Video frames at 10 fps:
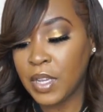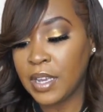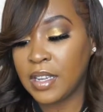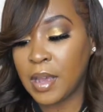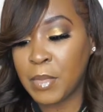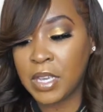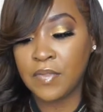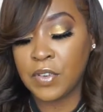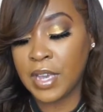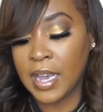let me
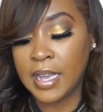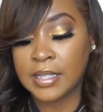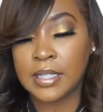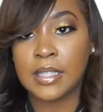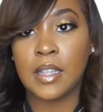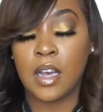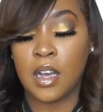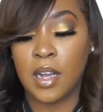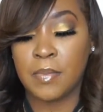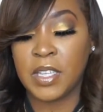give you guys
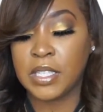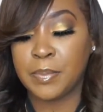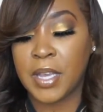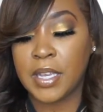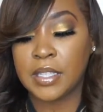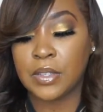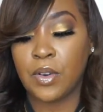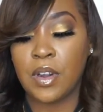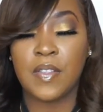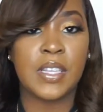the specs
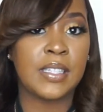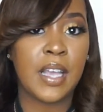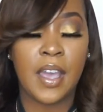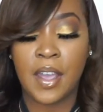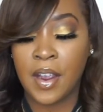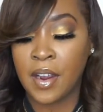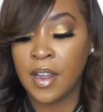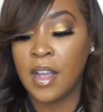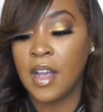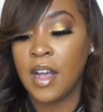on this hair
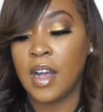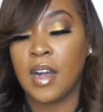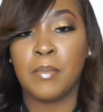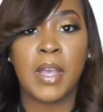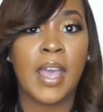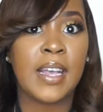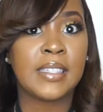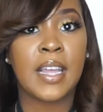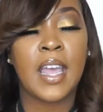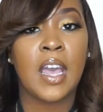
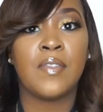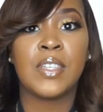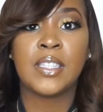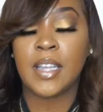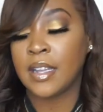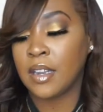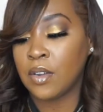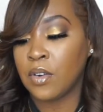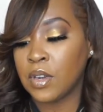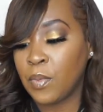as they have it stated
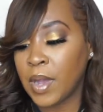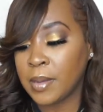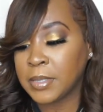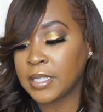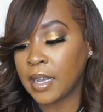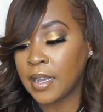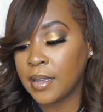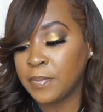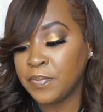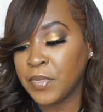on a
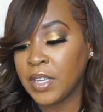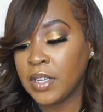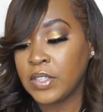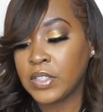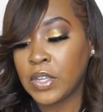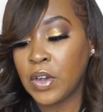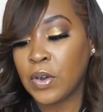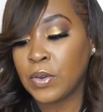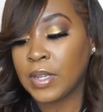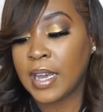website.
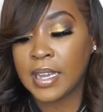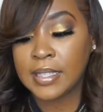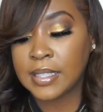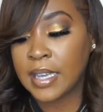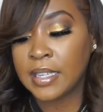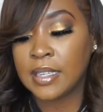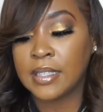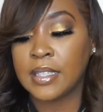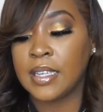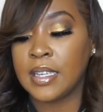So like I said,
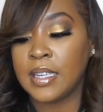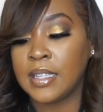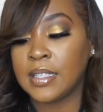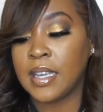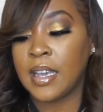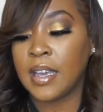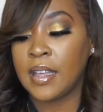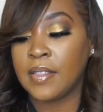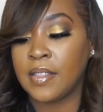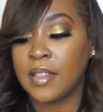this is
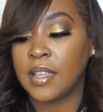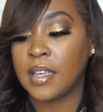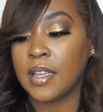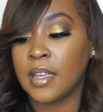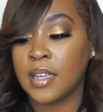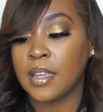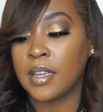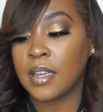in the